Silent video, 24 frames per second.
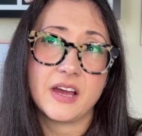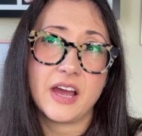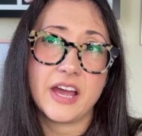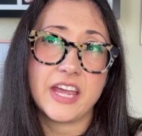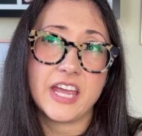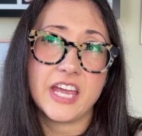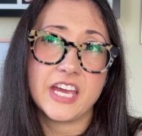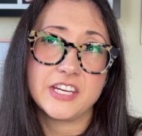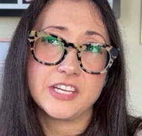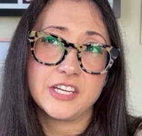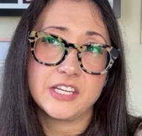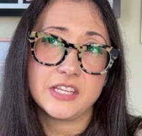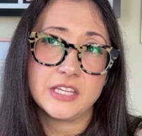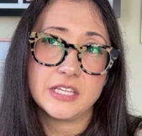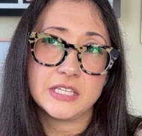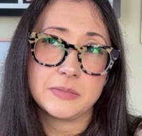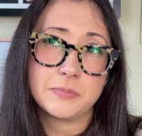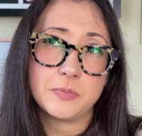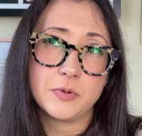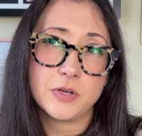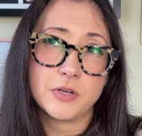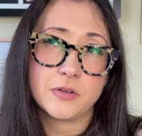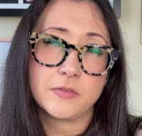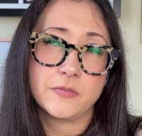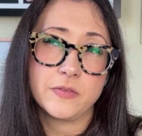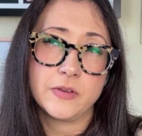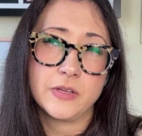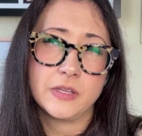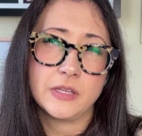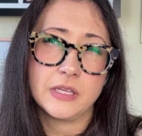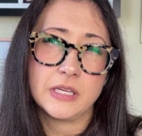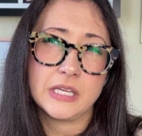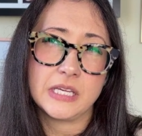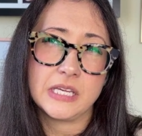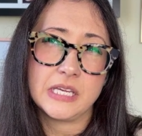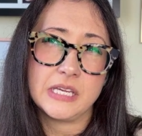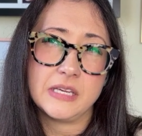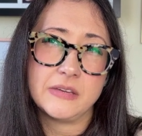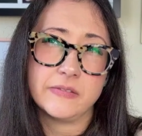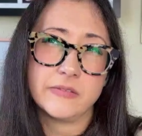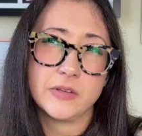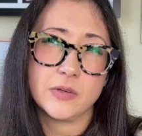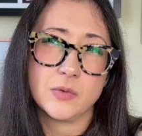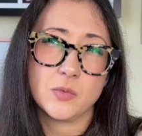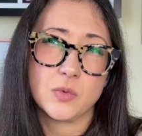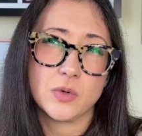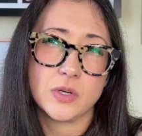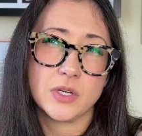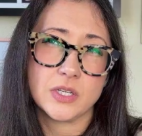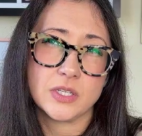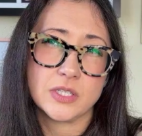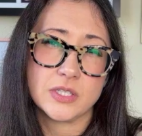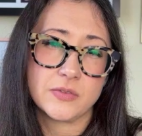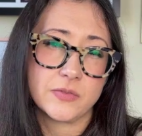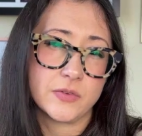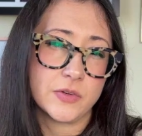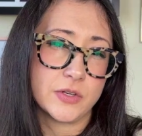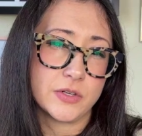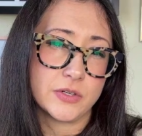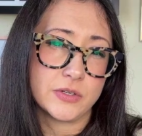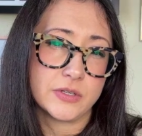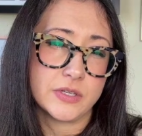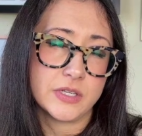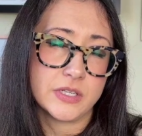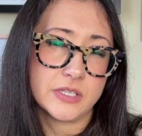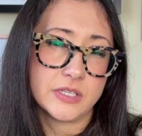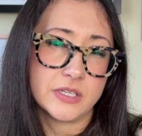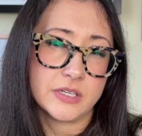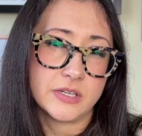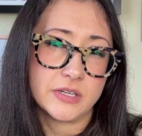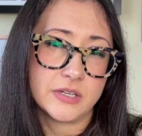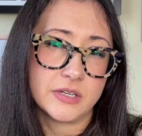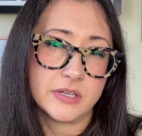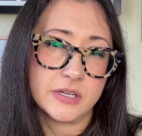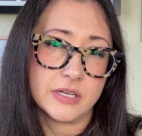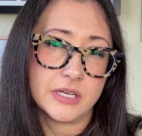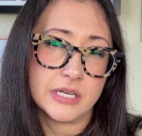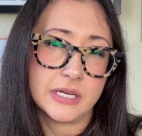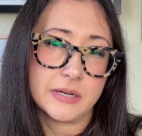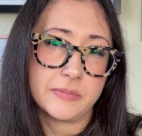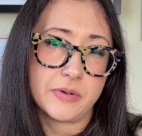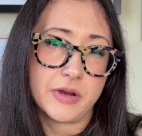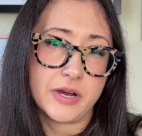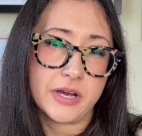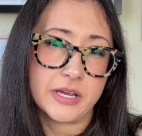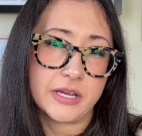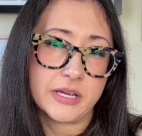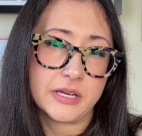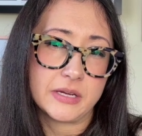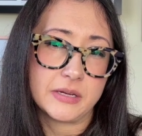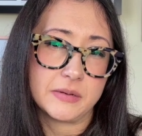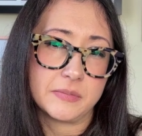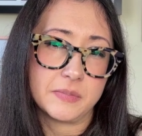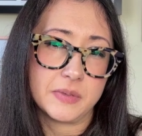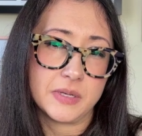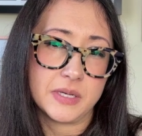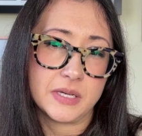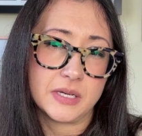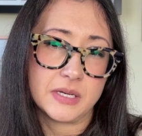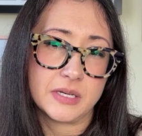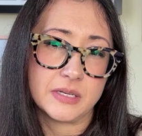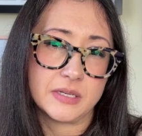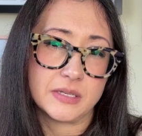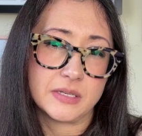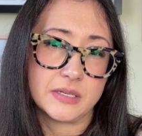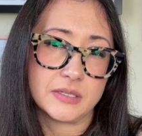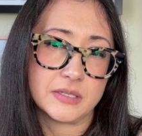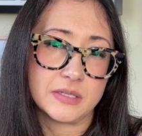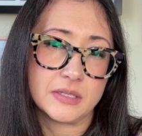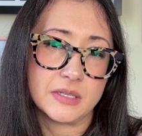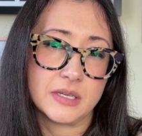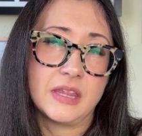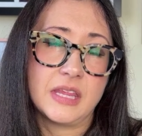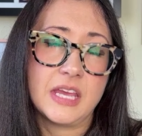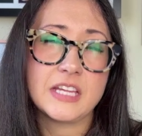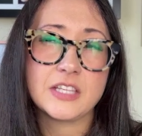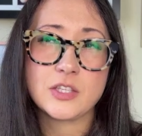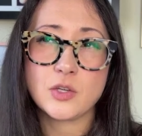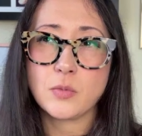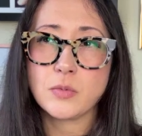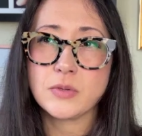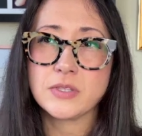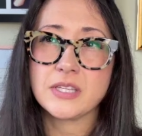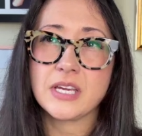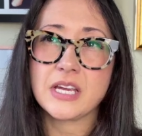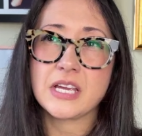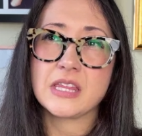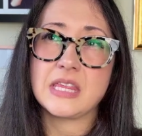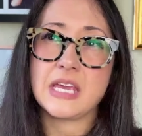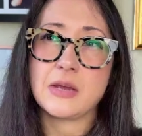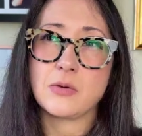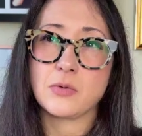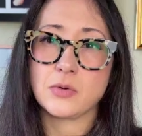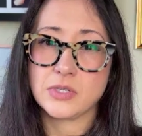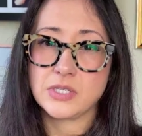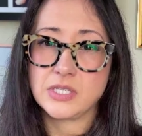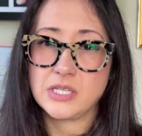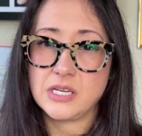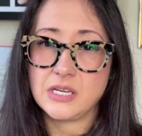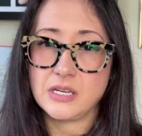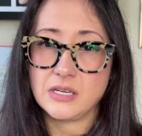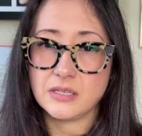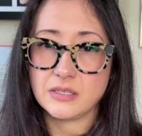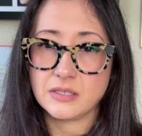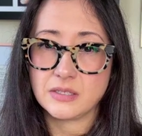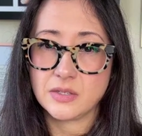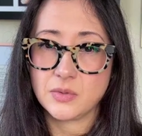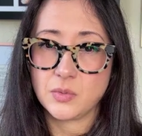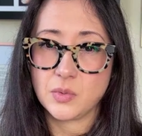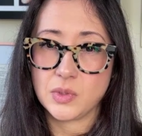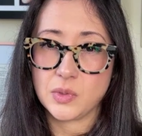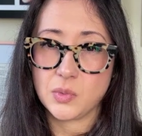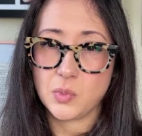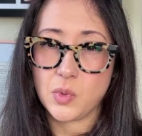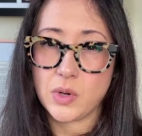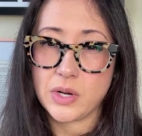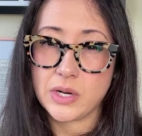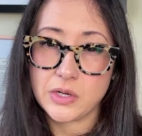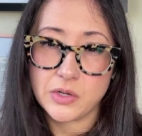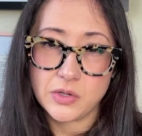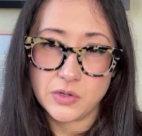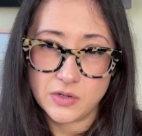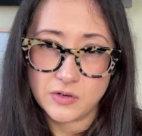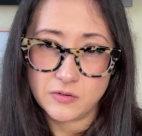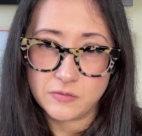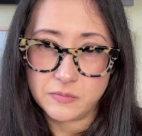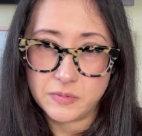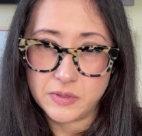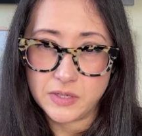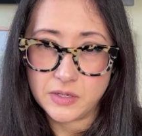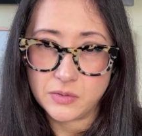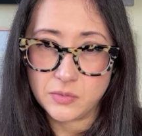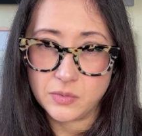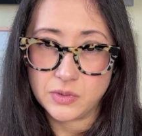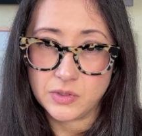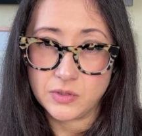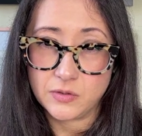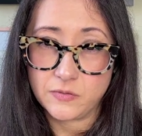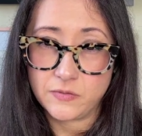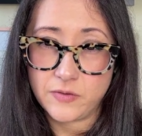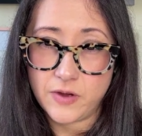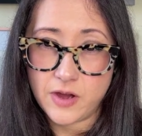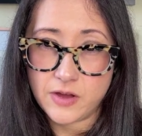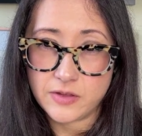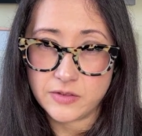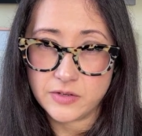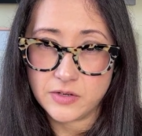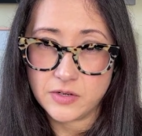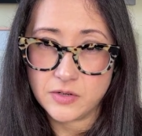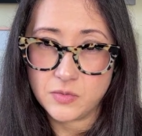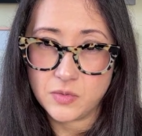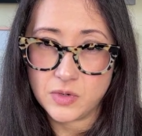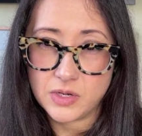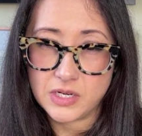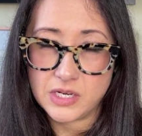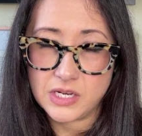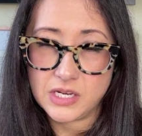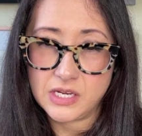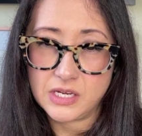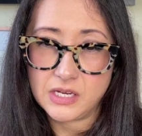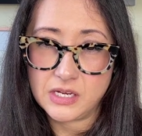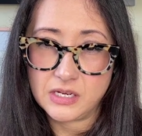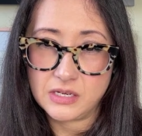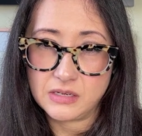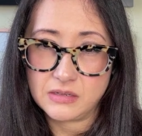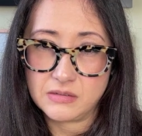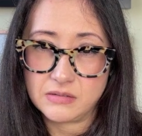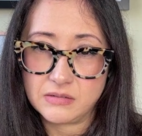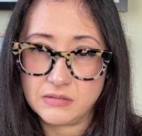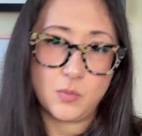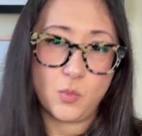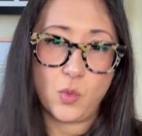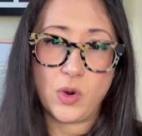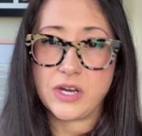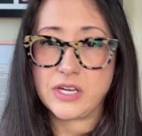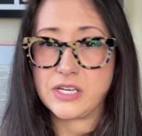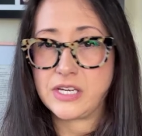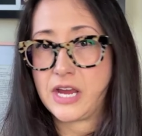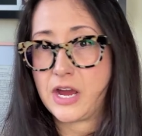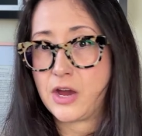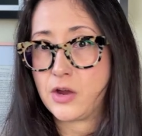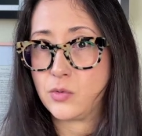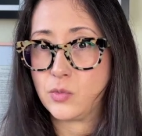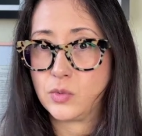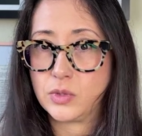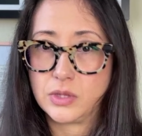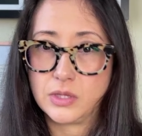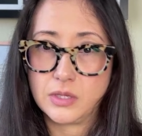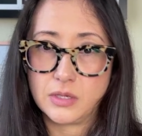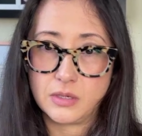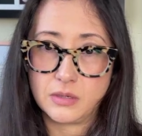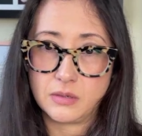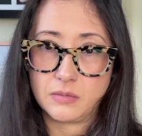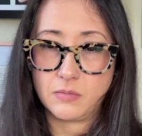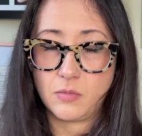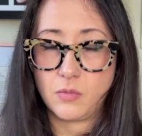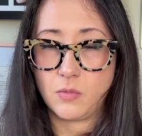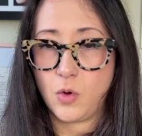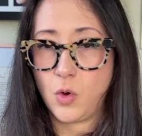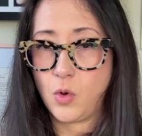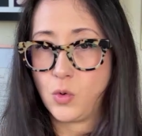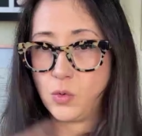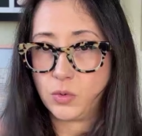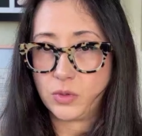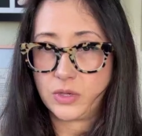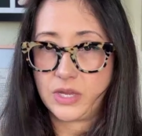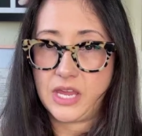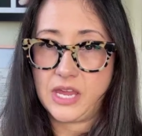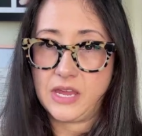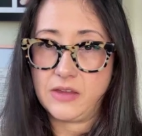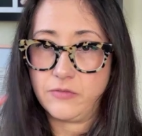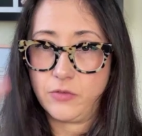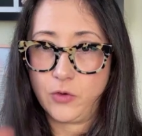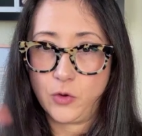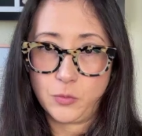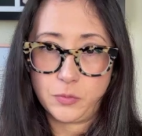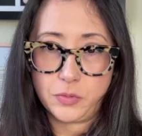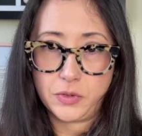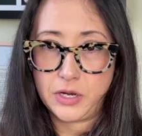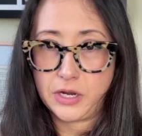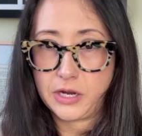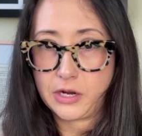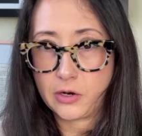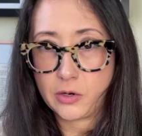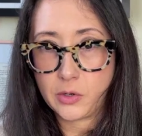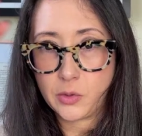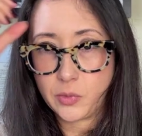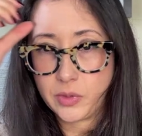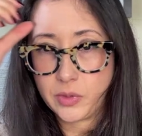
I ended this book feeling even worse for Nadir and Amaya because it's almost like they were teased with what could have been with their father when he went down with the whole cave opening or